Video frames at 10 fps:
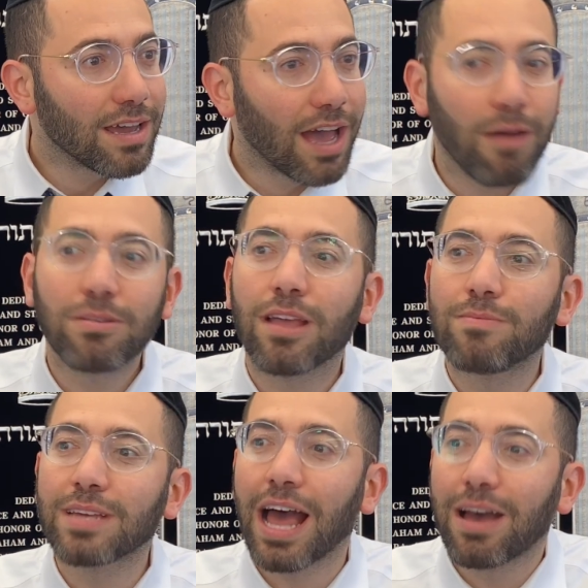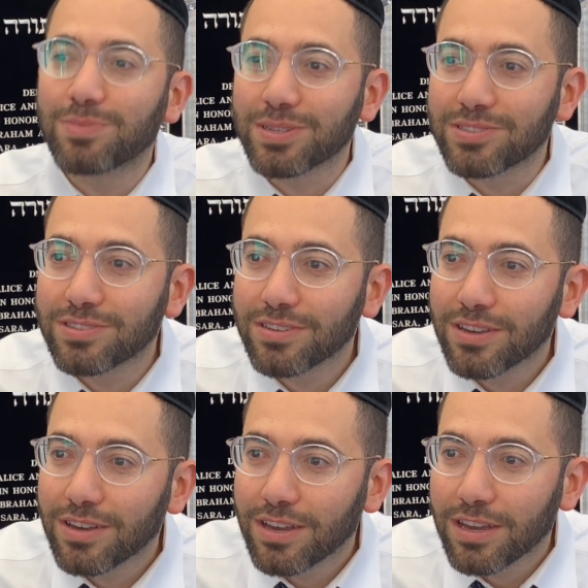How many times it happens?
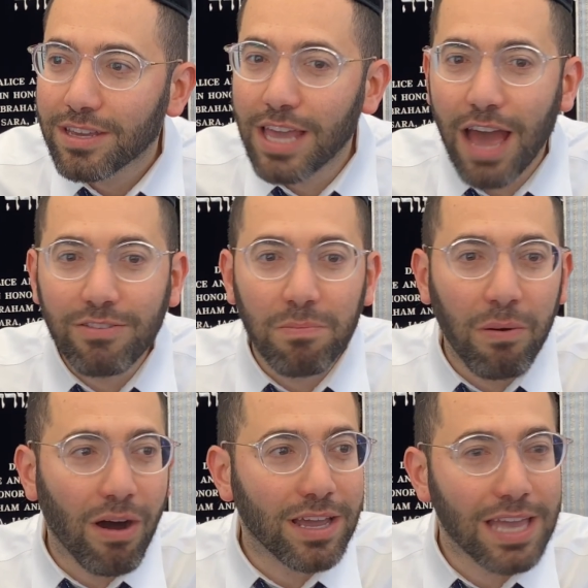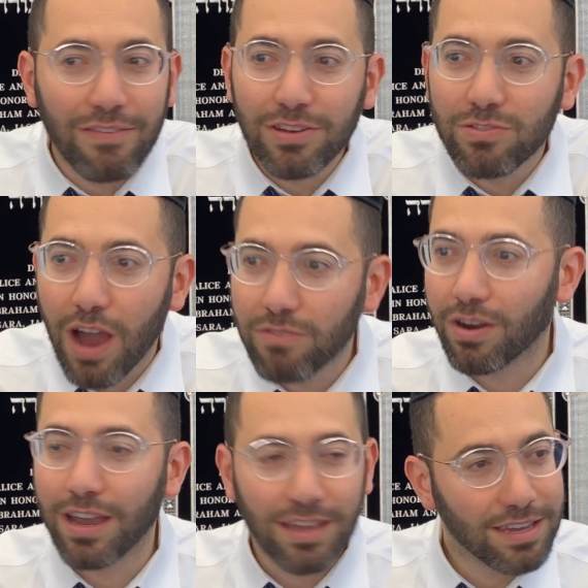You have your parking, you have your
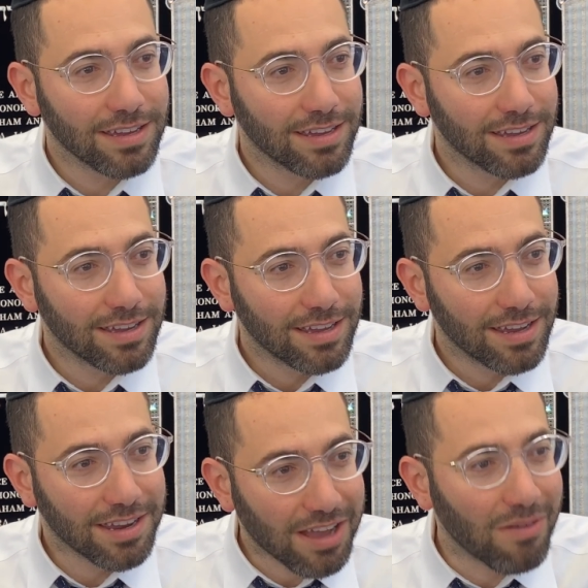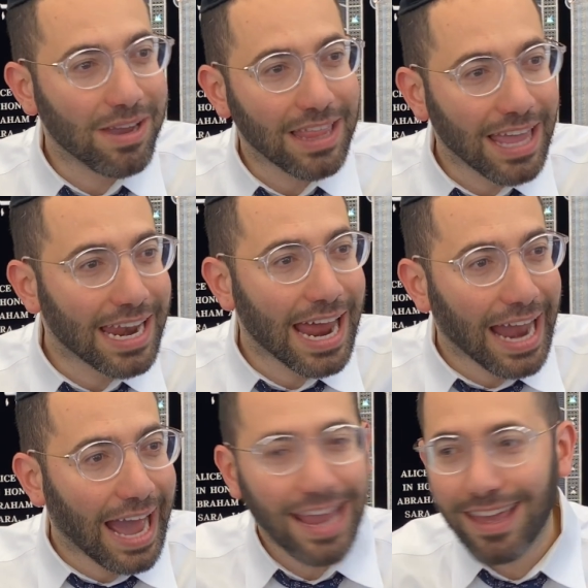driveway. You're coming in late at
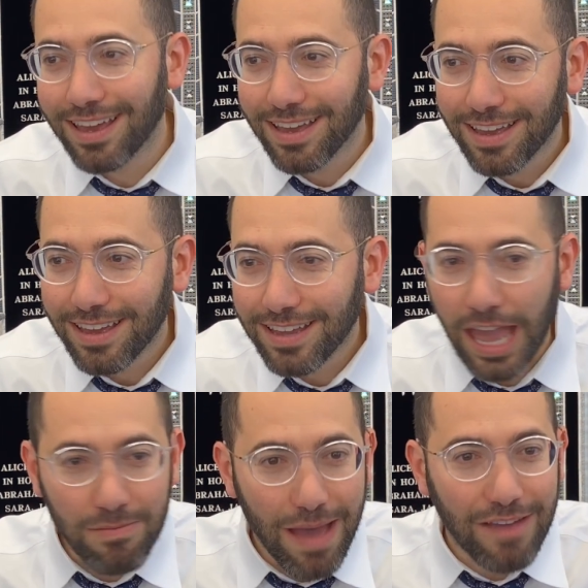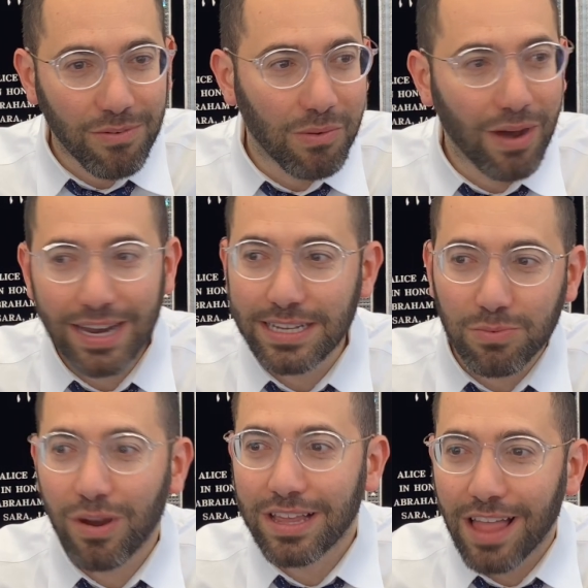night, came back from a wedding, it's
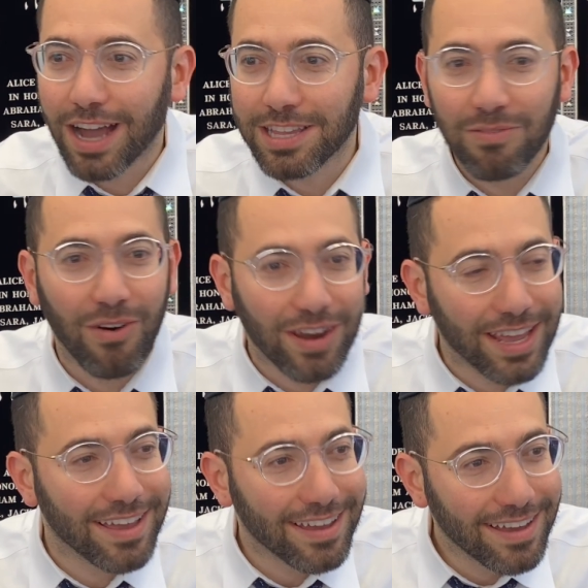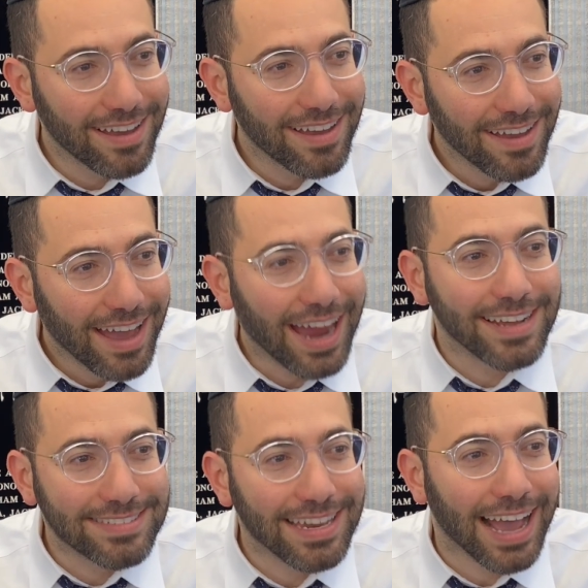1 o'clock in the morning, and
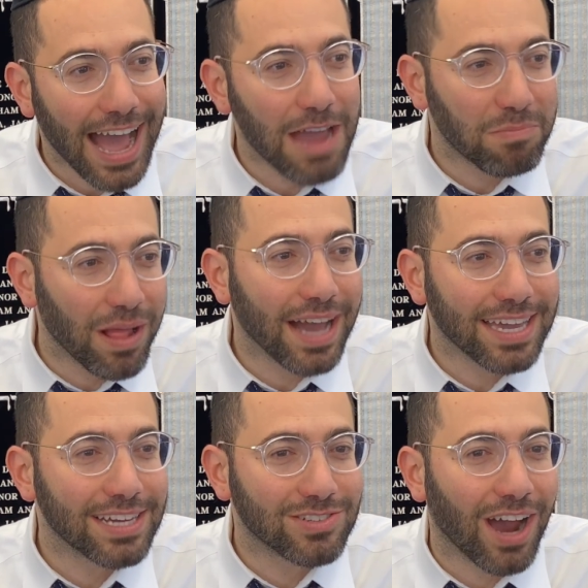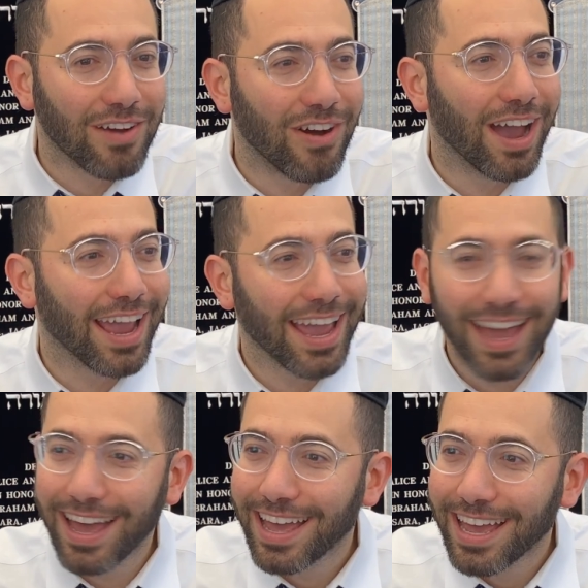you see that guy blocking a driveway.
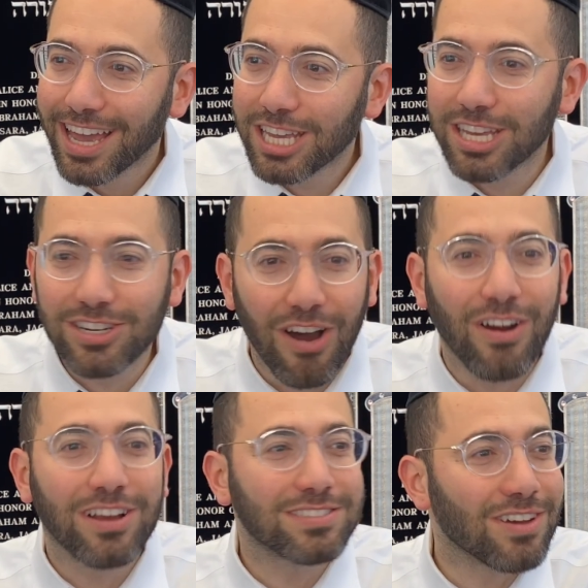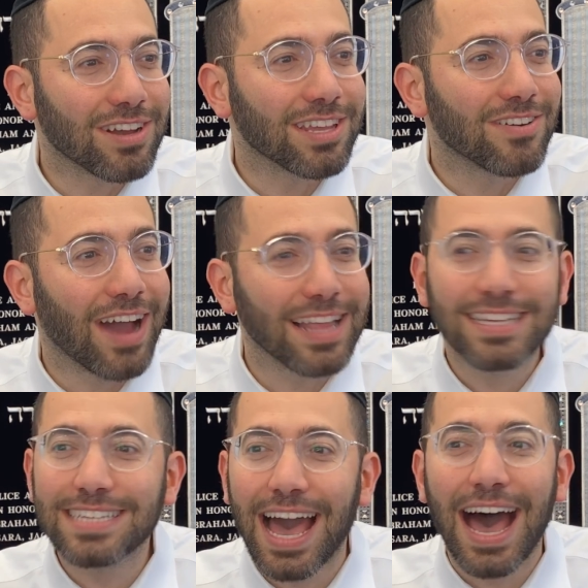You go circling around,
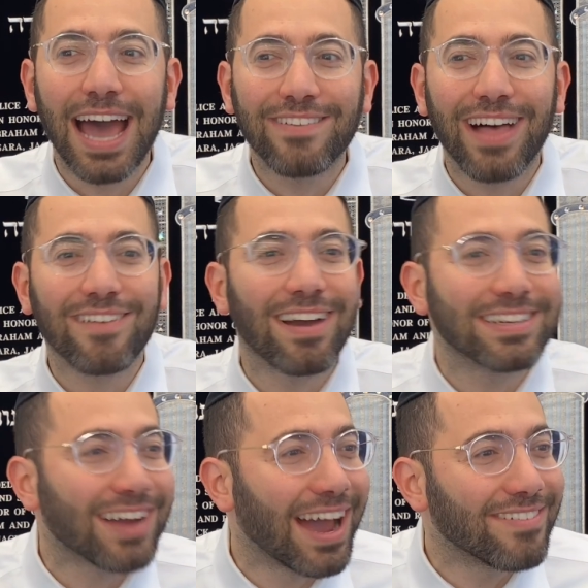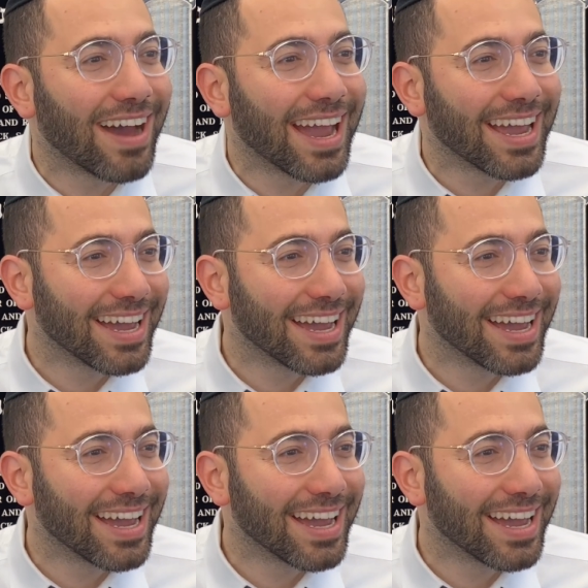this guy blocked my driveway.